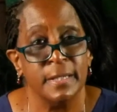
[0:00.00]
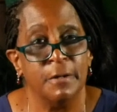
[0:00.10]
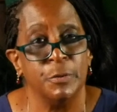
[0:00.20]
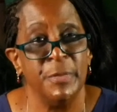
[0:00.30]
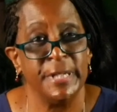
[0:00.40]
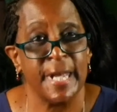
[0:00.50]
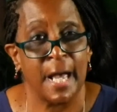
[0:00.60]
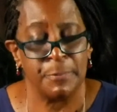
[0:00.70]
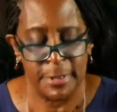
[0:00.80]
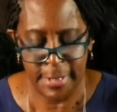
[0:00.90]
of a
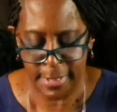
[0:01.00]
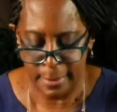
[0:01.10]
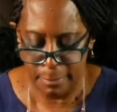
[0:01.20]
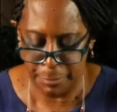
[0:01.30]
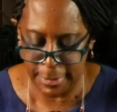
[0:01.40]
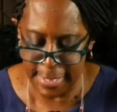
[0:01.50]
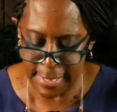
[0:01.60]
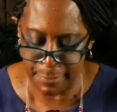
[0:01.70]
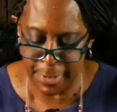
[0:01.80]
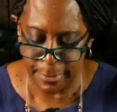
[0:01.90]
Minneapolis
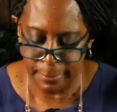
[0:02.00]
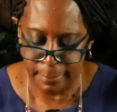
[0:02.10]
policeman.